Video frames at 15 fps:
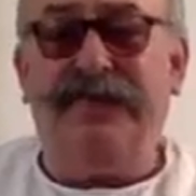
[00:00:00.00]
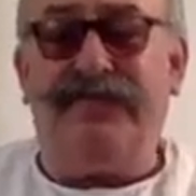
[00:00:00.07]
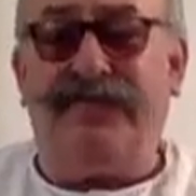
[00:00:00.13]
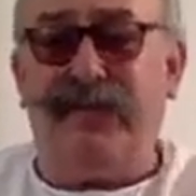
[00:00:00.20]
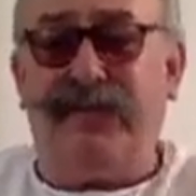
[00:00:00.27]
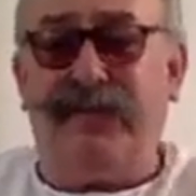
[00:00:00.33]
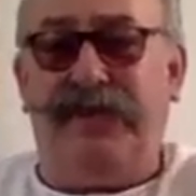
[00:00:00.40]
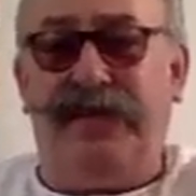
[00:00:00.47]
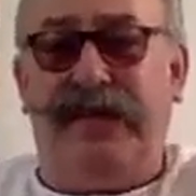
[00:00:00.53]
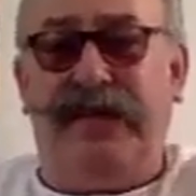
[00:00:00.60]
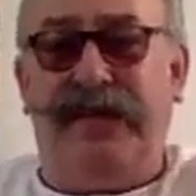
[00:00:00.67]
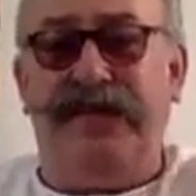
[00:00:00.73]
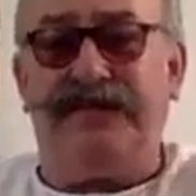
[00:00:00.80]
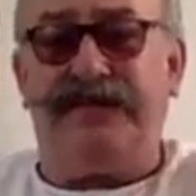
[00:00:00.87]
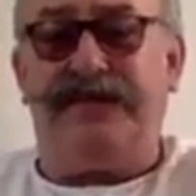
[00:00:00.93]
from the
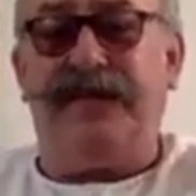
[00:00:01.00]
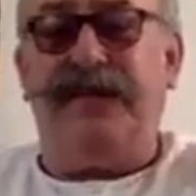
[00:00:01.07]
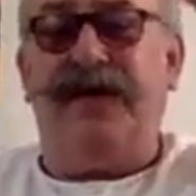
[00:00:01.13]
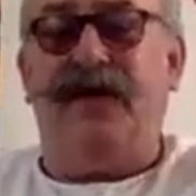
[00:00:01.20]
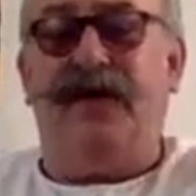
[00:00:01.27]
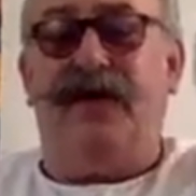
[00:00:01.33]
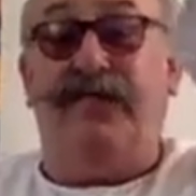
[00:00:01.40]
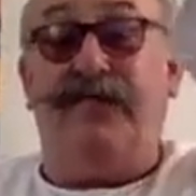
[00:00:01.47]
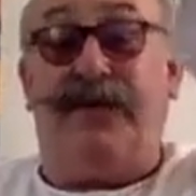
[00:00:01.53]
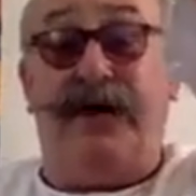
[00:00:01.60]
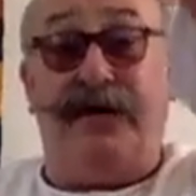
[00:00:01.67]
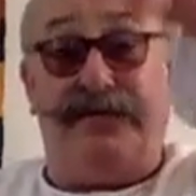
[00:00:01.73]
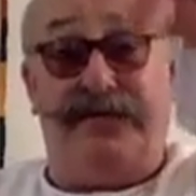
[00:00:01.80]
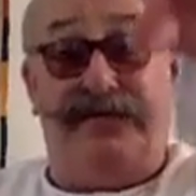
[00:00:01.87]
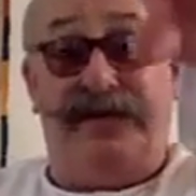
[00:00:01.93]
East
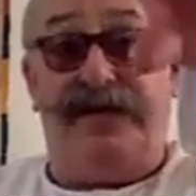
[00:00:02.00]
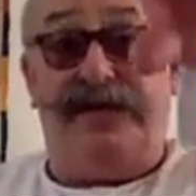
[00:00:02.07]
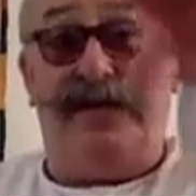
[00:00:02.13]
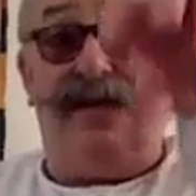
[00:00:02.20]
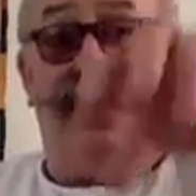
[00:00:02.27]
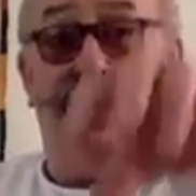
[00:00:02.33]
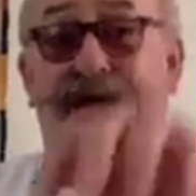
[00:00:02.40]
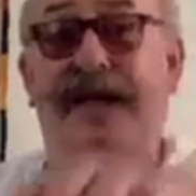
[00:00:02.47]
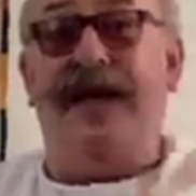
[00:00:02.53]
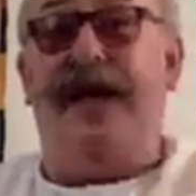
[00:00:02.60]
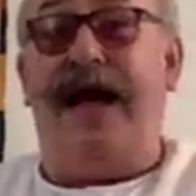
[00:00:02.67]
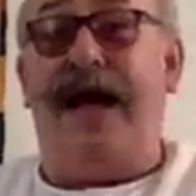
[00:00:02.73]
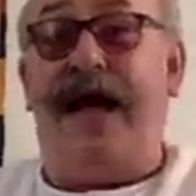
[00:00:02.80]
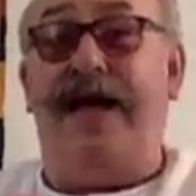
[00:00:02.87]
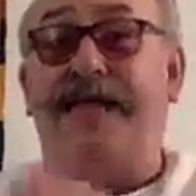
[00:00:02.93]
part of India
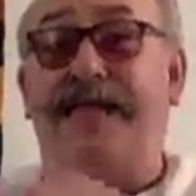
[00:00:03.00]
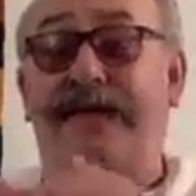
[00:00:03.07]
and